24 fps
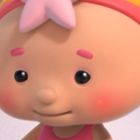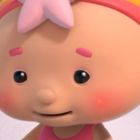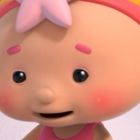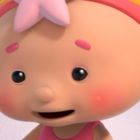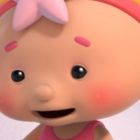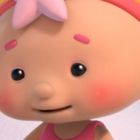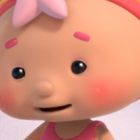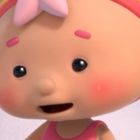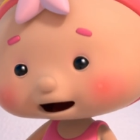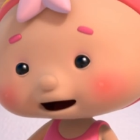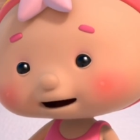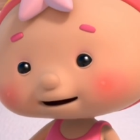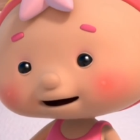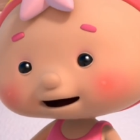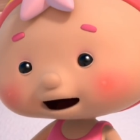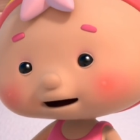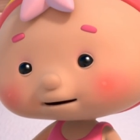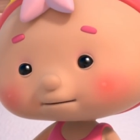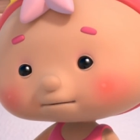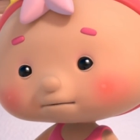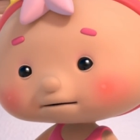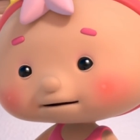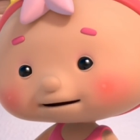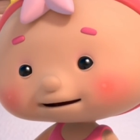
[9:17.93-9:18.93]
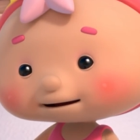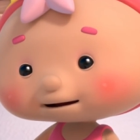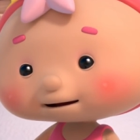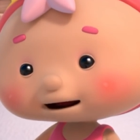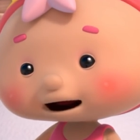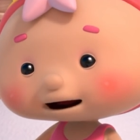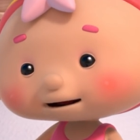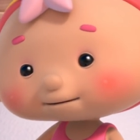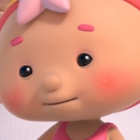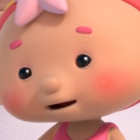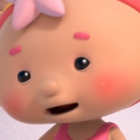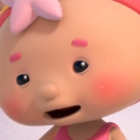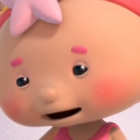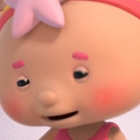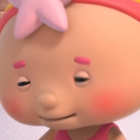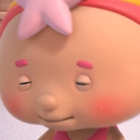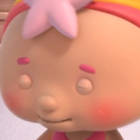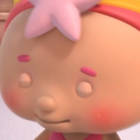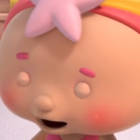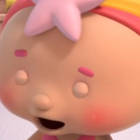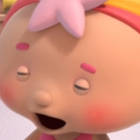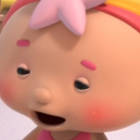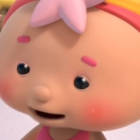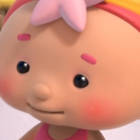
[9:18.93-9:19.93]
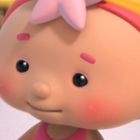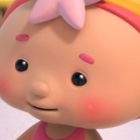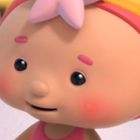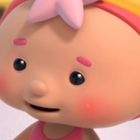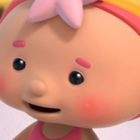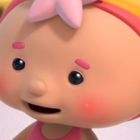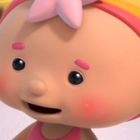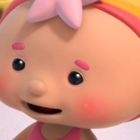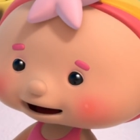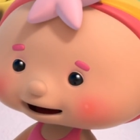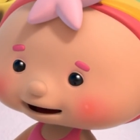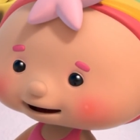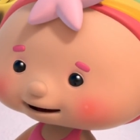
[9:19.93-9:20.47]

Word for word: That's a lovely little rain pear tree.